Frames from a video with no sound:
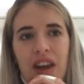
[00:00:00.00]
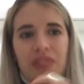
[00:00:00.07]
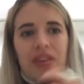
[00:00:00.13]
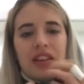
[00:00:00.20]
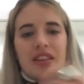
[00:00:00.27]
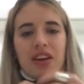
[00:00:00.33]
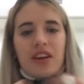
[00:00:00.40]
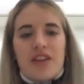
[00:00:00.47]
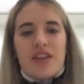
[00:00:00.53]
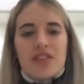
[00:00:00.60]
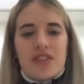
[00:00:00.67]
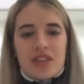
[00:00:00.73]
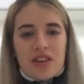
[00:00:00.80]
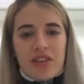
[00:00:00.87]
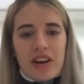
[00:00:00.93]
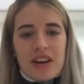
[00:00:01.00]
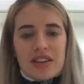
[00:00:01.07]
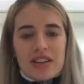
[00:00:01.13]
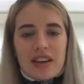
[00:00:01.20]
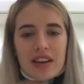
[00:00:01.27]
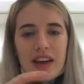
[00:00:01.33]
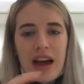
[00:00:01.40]
i feel the urge to
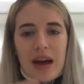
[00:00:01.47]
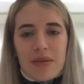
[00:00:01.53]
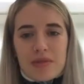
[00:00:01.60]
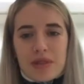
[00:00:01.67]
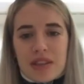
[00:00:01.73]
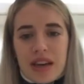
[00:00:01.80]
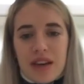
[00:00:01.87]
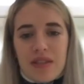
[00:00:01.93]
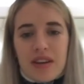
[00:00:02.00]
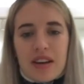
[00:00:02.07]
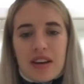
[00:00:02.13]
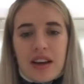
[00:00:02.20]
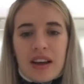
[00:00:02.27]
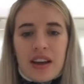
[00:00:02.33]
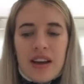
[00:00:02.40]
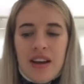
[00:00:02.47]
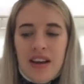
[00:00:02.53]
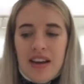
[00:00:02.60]
create and it calms you down it like